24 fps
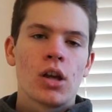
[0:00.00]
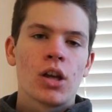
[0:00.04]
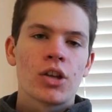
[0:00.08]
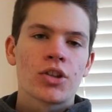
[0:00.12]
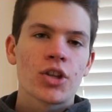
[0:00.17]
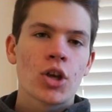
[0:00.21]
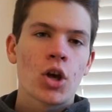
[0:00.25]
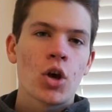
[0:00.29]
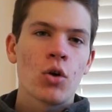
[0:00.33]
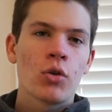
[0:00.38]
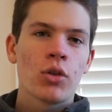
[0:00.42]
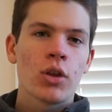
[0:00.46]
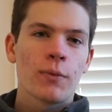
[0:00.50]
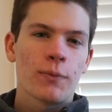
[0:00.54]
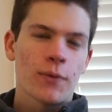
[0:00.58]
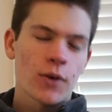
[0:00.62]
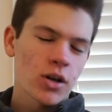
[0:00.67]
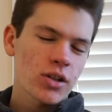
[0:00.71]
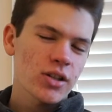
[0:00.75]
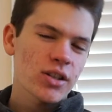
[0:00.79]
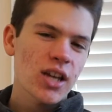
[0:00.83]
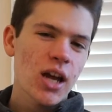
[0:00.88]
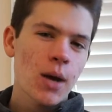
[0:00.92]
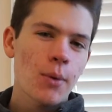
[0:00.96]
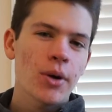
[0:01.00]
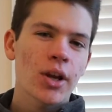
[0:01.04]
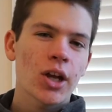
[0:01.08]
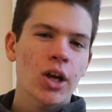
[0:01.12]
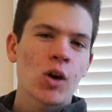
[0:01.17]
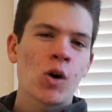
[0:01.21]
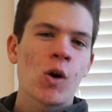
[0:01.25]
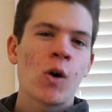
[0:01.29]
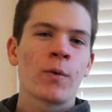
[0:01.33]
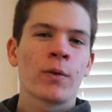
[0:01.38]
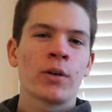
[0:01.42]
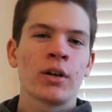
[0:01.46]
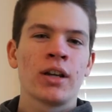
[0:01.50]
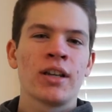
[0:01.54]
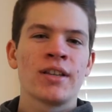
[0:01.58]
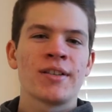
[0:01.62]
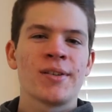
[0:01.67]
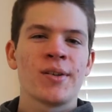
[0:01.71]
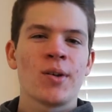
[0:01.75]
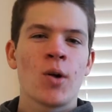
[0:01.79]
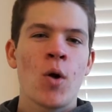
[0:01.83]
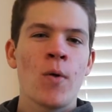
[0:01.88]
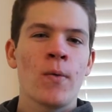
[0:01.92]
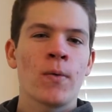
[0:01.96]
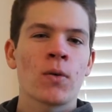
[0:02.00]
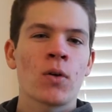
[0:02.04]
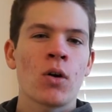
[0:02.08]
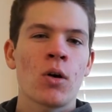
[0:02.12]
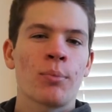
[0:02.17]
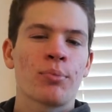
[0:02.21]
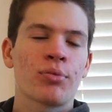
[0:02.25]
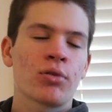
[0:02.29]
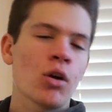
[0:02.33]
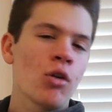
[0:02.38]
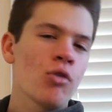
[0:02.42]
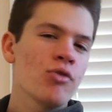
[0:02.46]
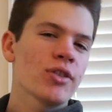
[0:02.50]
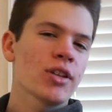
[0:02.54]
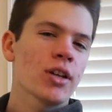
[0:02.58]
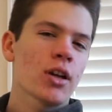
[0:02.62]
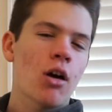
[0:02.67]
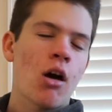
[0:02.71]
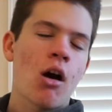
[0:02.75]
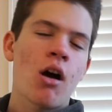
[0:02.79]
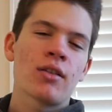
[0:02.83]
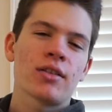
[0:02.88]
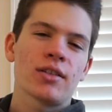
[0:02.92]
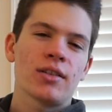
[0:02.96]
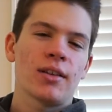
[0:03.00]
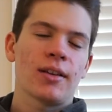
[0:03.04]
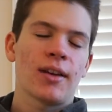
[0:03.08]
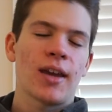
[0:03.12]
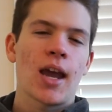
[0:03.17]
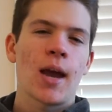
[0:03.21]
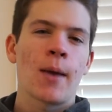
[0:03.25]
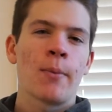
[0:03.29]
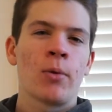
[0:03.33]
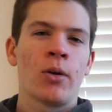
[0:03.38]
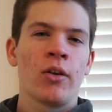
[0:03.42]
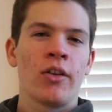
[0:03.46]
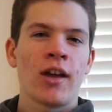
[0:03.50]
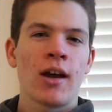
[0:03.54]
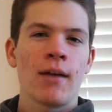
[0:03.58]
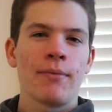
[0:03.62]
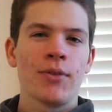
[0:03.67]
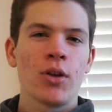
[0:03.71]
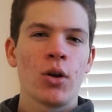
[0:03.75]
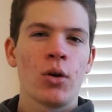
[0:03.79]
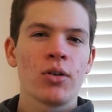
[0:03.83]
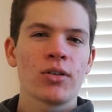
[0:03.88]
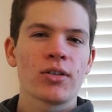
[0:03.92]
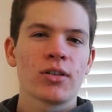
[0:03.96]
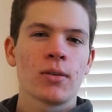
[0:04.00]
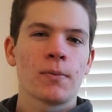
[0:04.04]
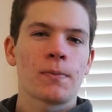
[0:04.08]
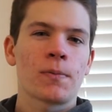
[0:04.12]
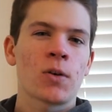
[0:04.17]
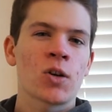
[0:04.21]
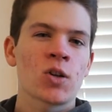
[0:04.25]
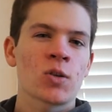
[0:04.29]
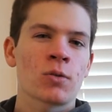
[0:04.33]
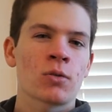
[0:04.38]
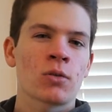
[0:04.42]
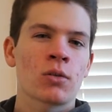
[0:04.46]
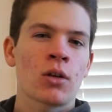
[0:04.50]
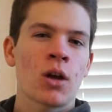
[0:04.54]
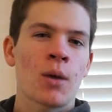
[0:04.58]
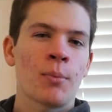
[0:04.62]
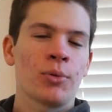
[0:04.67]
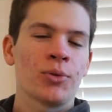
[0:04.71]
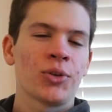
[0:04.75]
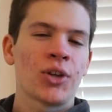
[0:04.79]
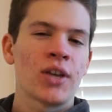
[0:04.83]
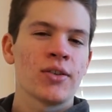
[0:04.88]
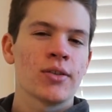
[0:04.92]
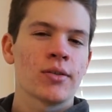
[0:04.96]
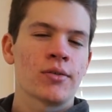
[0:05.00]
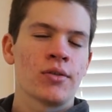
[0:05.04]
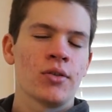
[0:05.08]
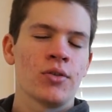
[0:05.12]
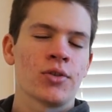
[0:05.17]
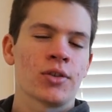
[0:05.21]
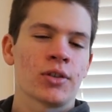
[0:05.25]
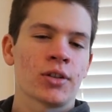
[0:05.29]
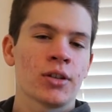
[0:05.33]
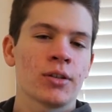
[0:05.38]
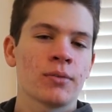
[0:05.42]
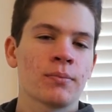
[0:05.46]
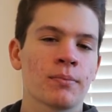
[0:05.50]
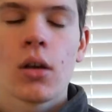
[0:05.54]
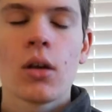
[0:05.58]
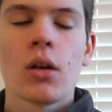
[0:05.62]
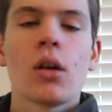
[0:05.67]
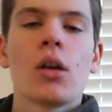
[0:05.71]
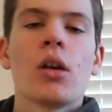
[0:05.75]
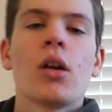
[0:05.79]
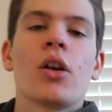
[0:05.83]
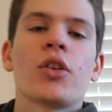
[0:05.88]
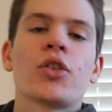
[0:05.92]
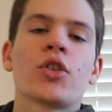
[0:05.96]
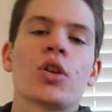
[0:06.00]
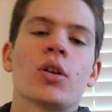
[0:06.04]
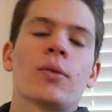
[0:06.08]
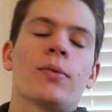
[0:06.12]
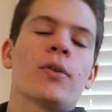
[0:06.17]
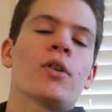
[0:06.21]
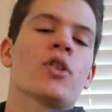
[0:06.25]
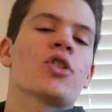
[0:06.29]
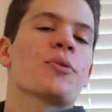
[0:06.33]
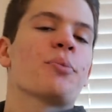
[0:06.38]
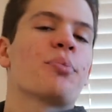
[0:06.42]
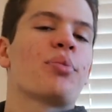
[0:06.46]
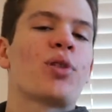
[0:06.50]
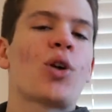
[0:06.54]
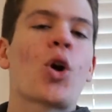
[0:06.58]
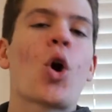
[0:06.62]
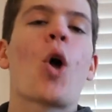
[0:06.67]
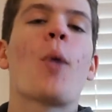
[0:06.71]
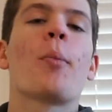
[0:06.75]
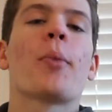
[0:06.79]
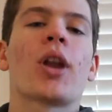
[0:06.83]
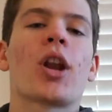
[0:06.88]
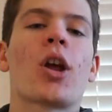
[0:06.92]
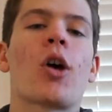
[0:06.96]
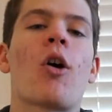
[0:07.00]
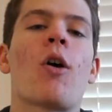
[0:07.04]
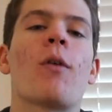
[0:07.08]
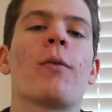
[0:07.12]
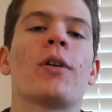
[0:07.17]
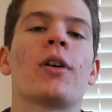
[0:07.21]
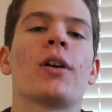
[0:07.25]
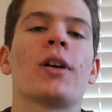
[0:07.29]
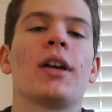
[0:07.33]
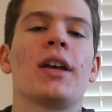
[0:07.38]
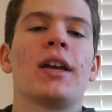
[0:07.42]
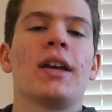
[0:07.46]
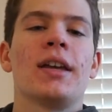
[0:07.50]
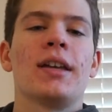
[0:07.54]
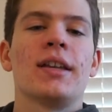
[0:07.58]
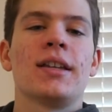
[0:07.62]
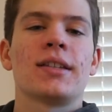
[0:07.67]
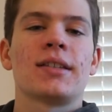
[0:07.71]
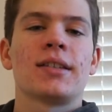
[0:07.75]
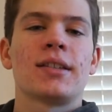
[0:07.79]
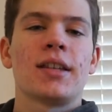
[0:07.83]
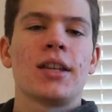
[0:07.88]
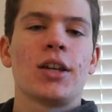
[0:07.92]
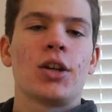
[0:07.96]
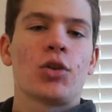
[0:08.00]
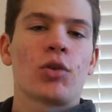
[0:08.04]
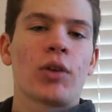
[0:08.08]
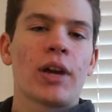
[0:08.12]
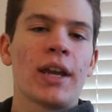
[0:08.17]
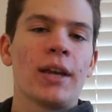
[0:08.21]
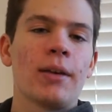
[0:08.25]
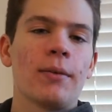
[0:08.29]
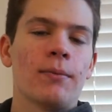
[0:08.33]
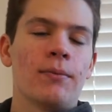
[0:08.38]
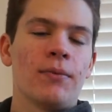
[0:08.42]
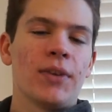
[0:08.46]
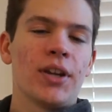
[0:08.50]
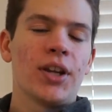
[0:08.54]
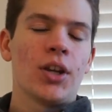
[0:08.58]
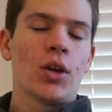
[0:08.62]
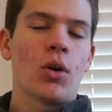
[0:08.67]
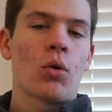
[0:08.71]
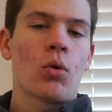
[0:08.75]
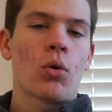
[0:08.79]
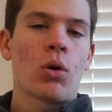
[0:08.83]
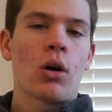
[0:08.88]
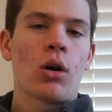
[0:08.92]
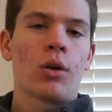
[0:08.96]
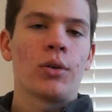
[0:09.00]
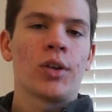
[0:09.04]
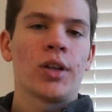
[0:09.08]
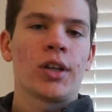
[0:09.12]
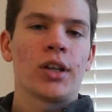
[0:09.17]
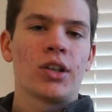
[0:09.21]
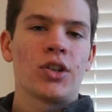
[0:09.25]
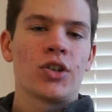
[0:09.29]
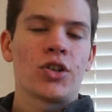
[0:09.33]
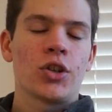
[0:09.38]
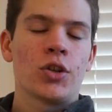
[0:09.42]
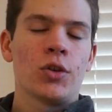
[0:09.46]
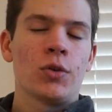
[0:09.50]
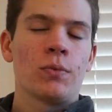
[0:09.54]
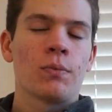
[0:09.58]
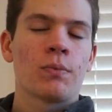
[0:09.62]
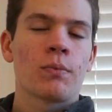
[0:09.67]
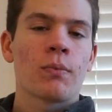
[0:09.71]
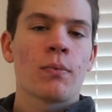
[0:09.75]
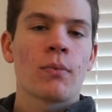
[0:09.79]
So the first thing I want to go over is the overall pros and cons of the camera that I've noticed in the first couple days of using it. So the first pro I'm going to go over is the great video quality you can shoot.